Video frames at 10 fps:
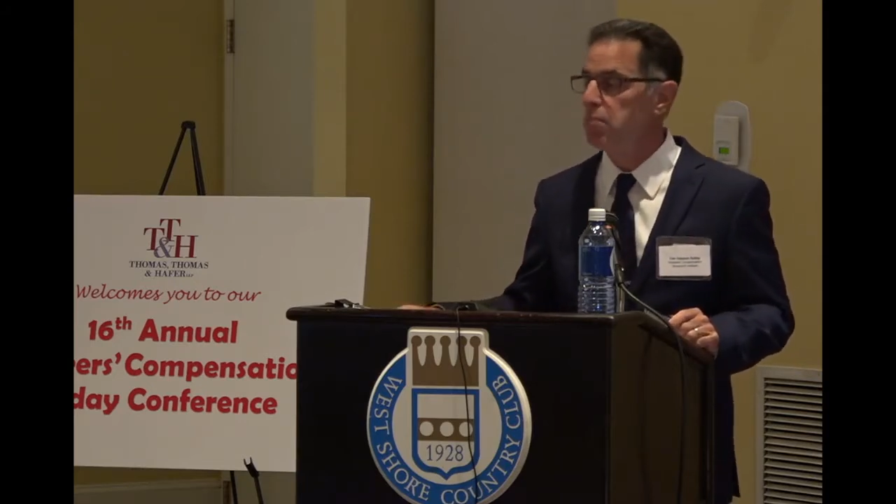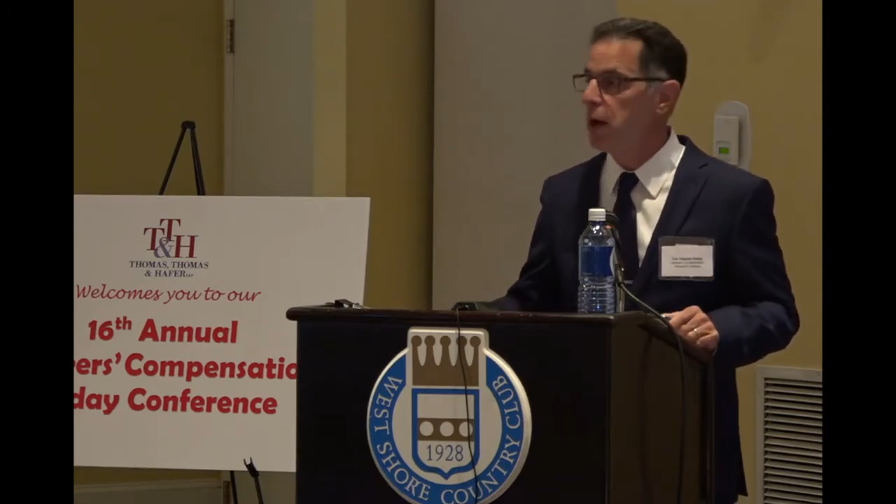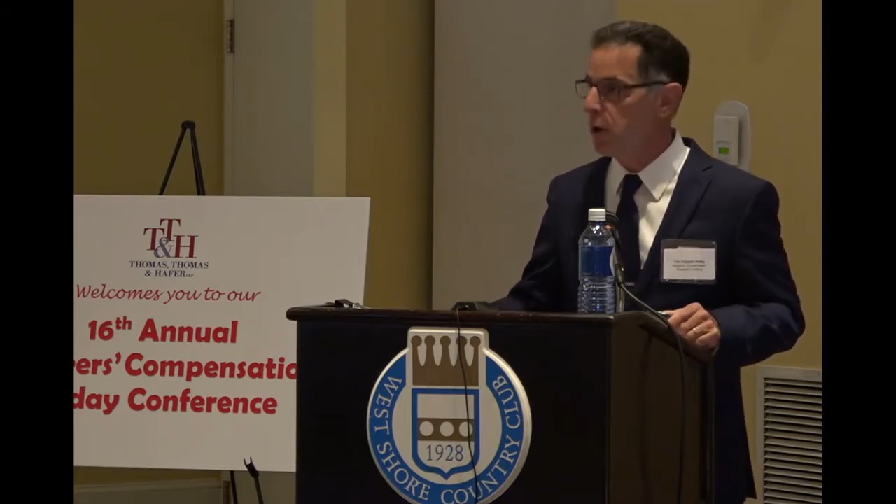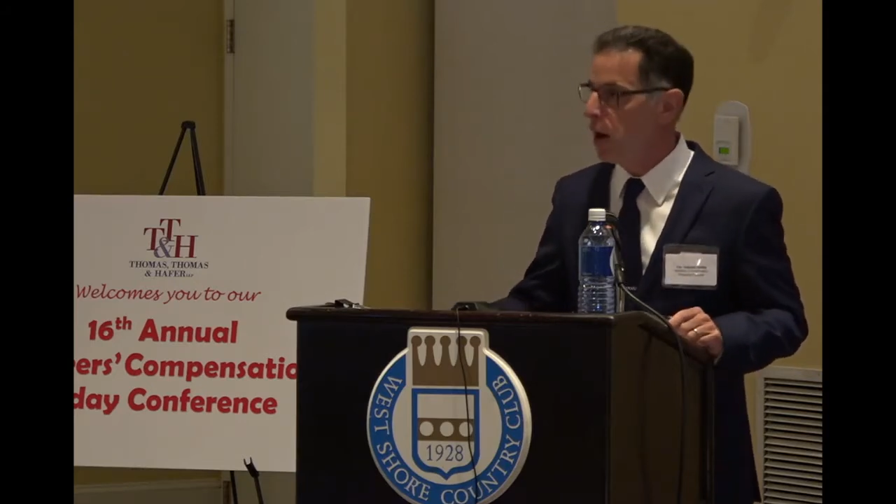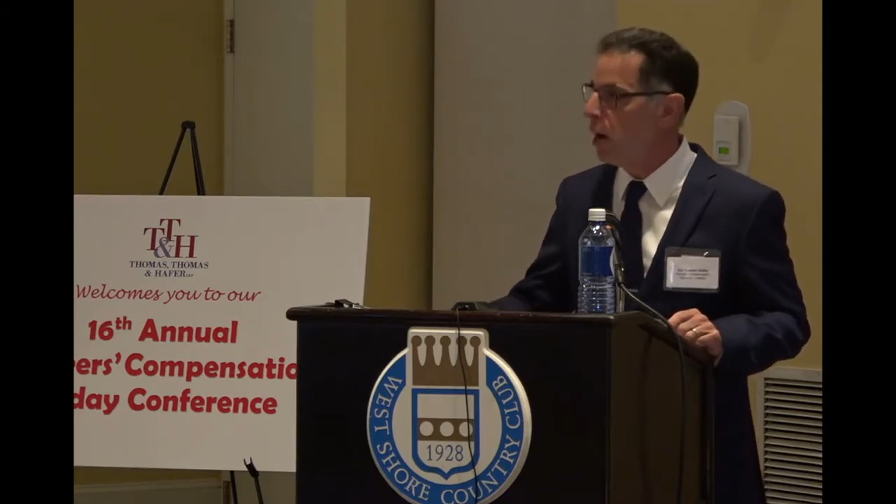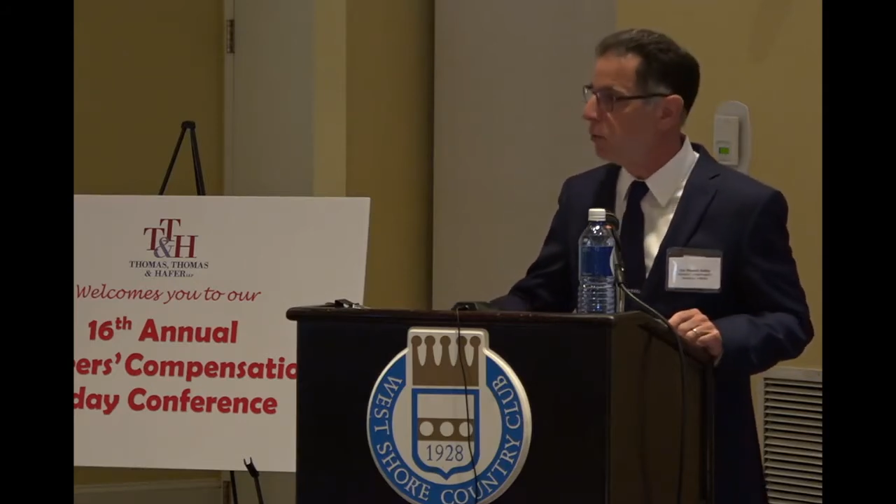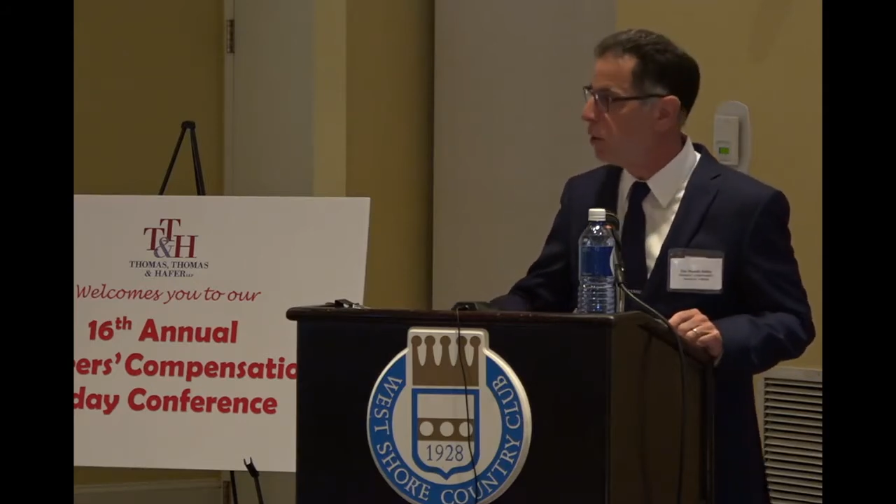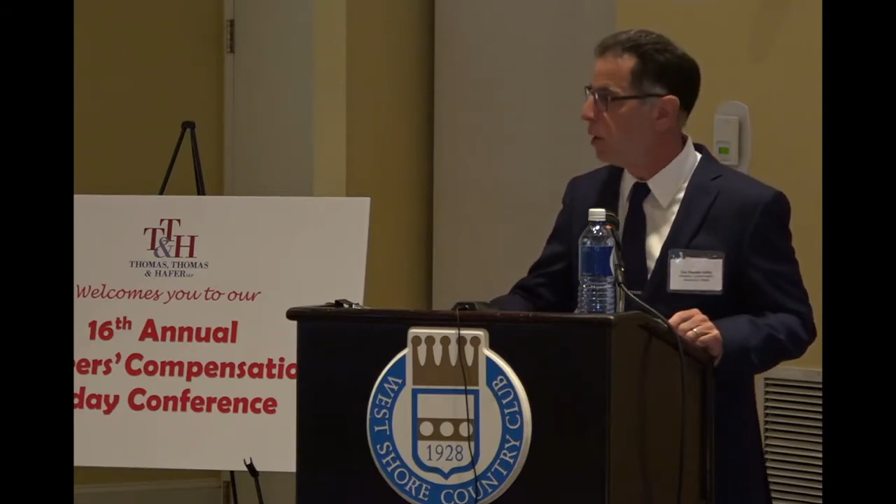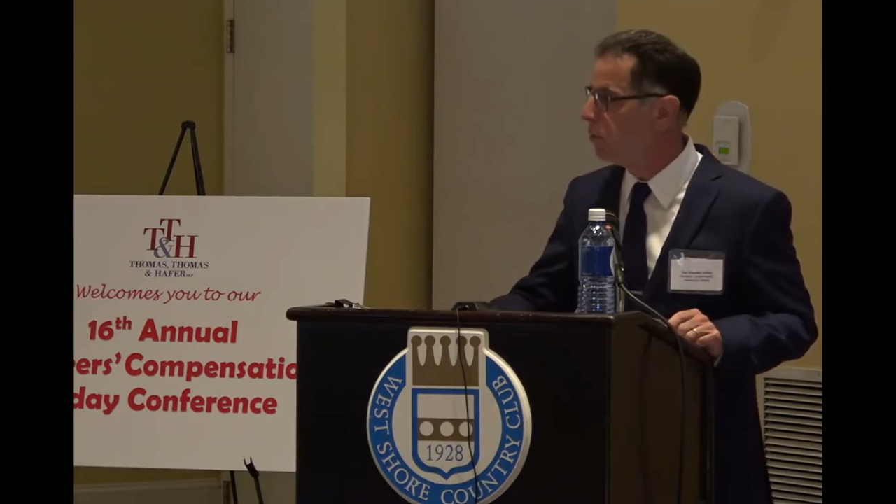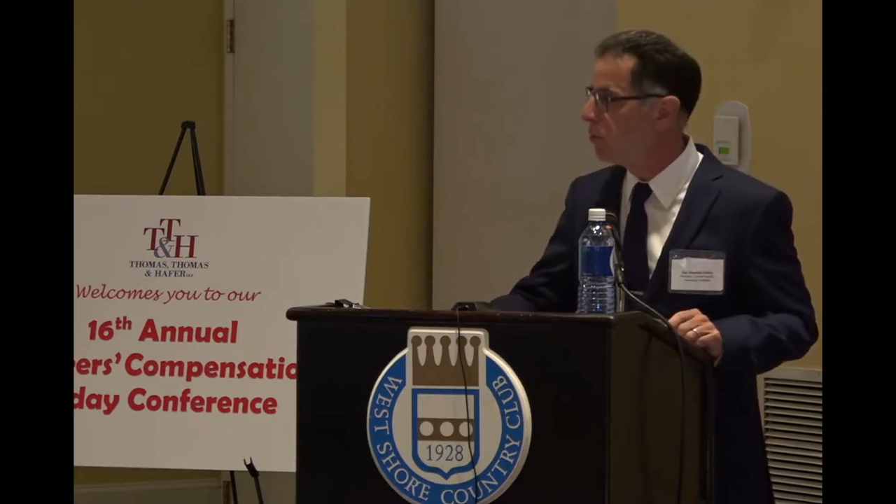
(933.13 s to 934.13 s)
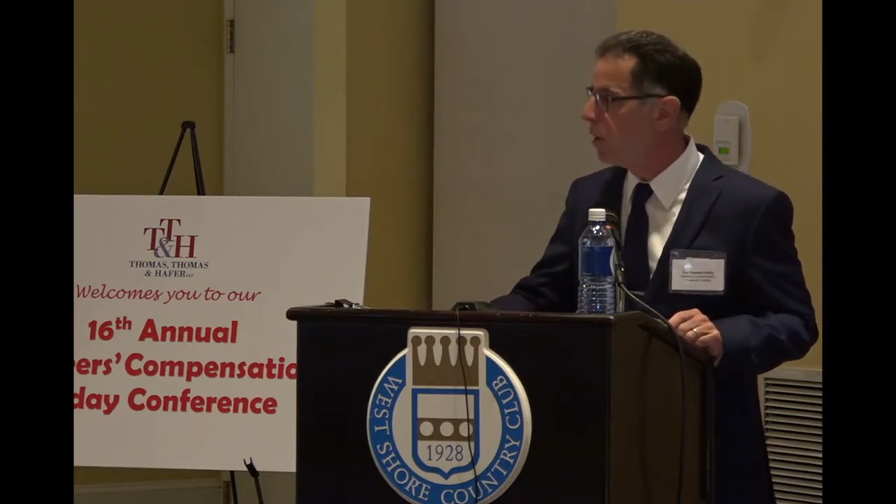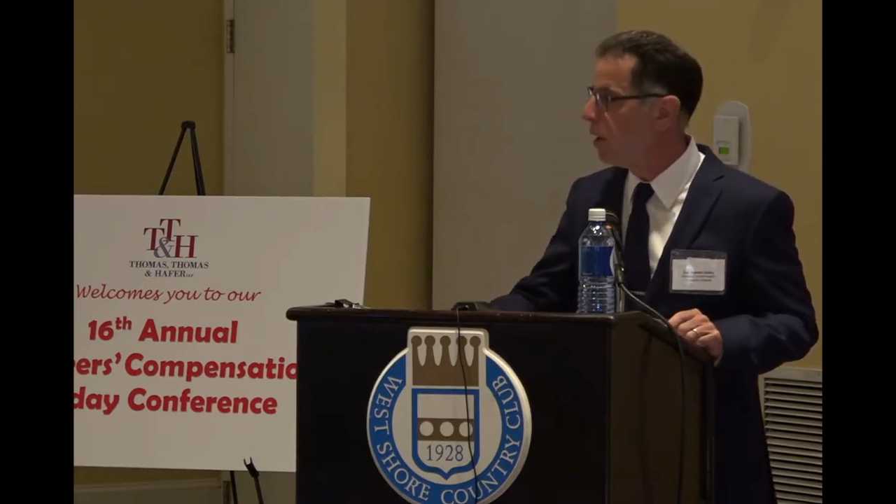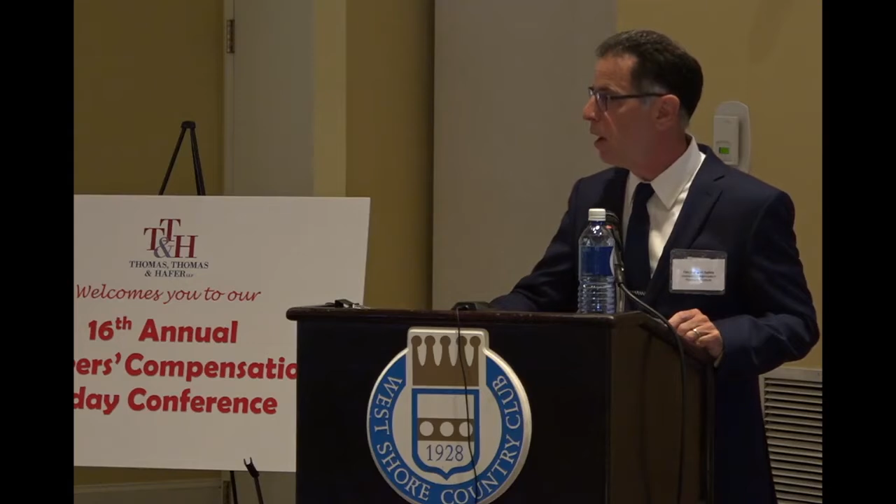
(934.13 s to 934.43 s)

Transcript: better outcomes